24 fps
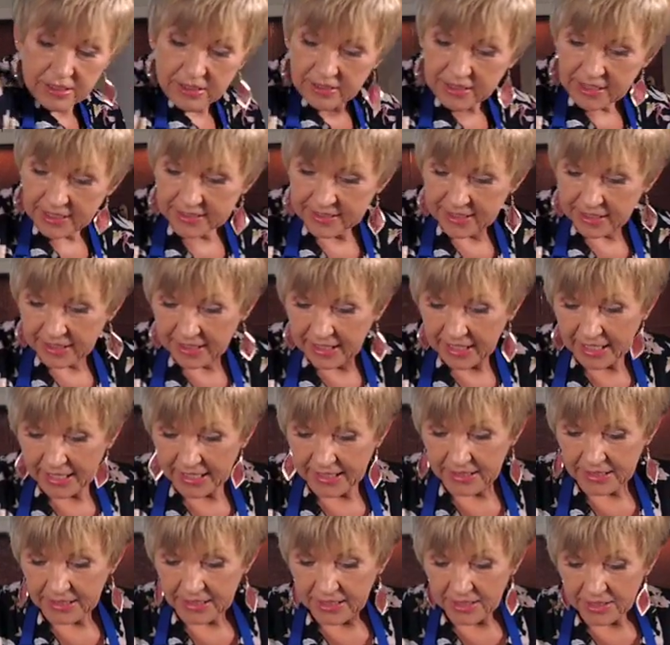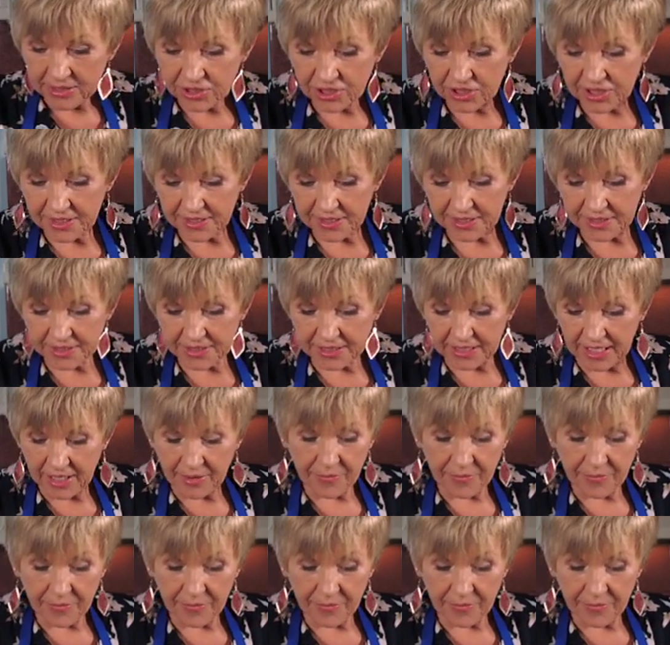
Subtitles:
that's okay. Just